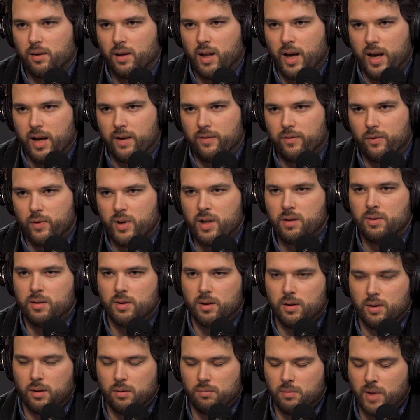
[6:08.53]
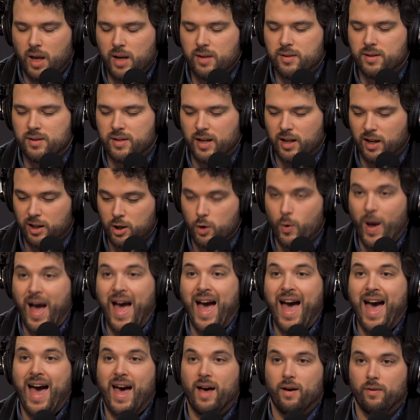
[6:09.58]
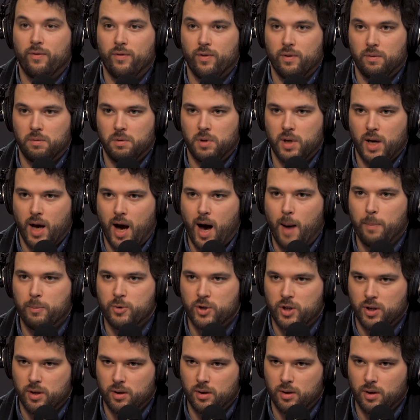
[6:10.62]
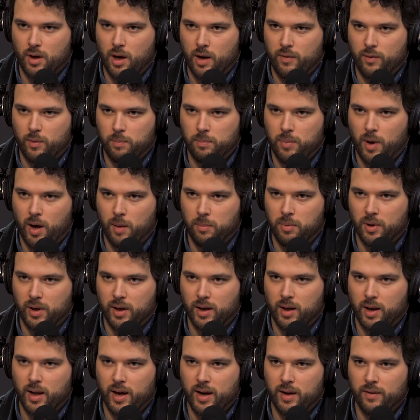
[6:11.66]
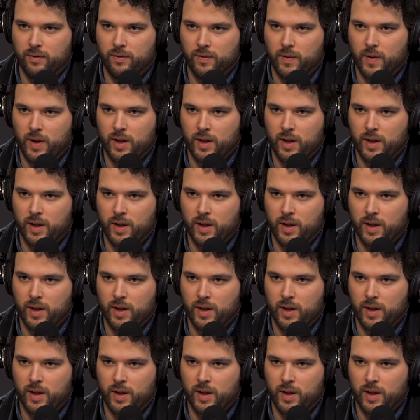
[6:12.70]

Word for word: life. In that is to say, like you have the option of a public life,